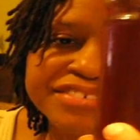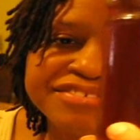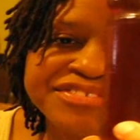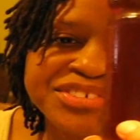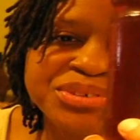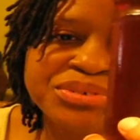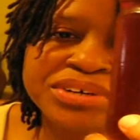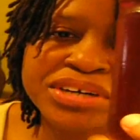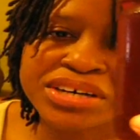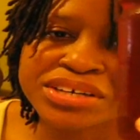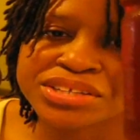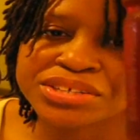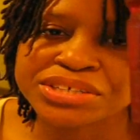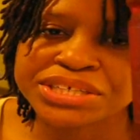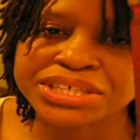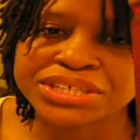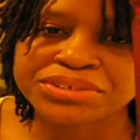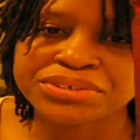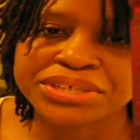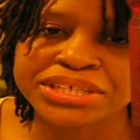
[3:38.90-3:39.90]
a few other
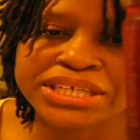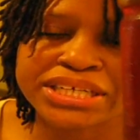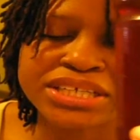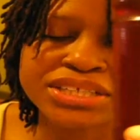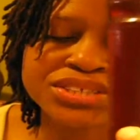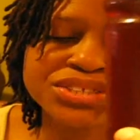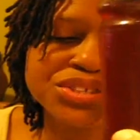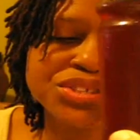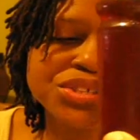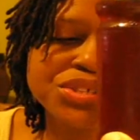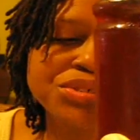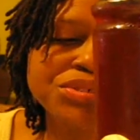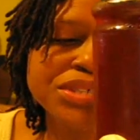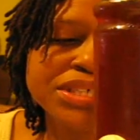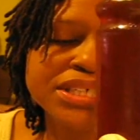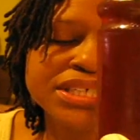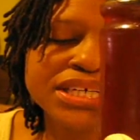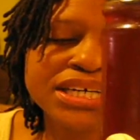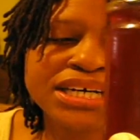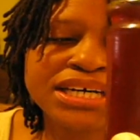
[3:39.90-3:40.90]
ingredients to
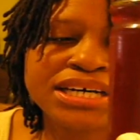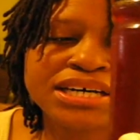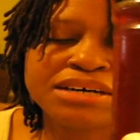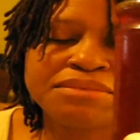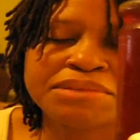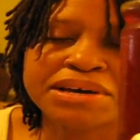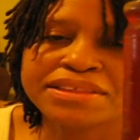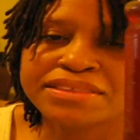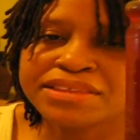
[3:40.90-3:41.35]
it. I